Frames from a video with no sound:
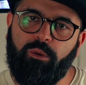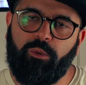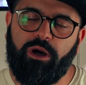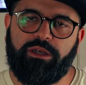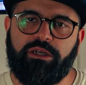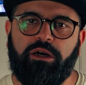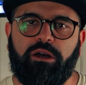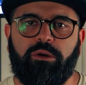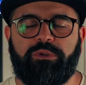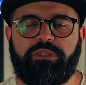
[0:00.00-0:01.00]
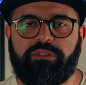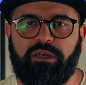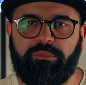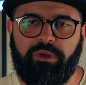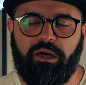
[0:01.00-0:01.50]
1 car with
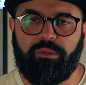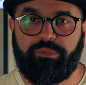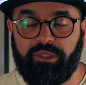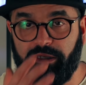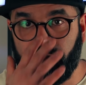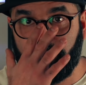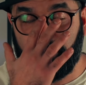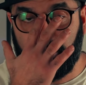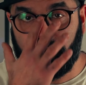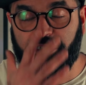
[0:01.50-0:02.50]
some updated